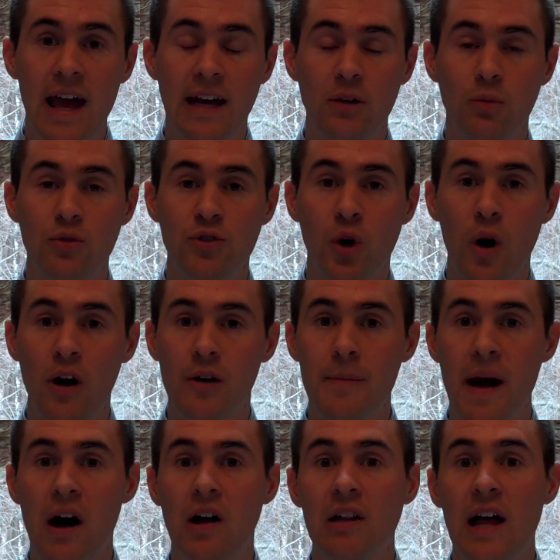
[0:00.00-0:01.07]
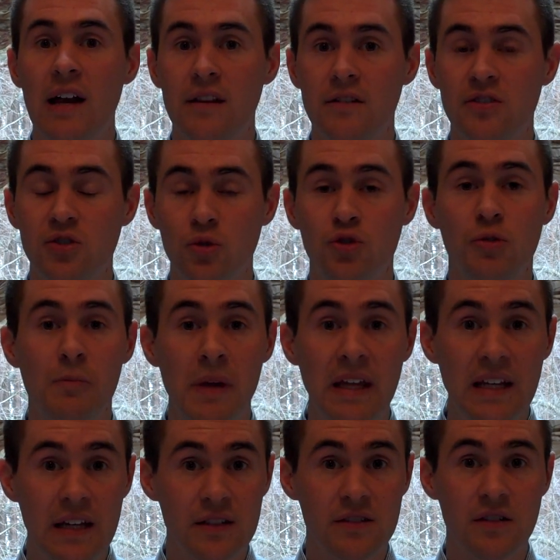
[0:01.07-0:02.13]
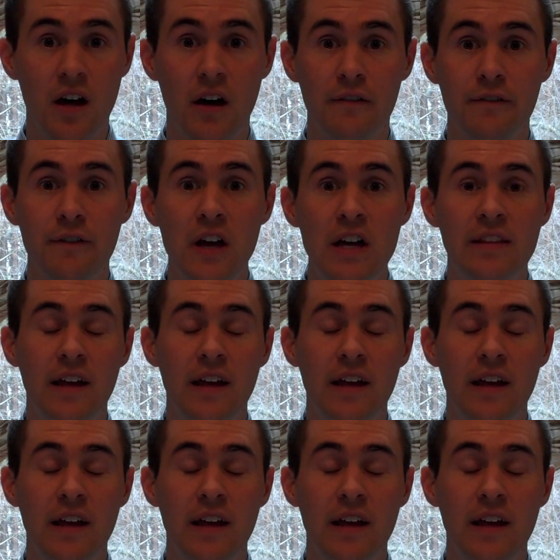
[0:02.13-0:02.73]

and it will talk about a lot of the social media stuff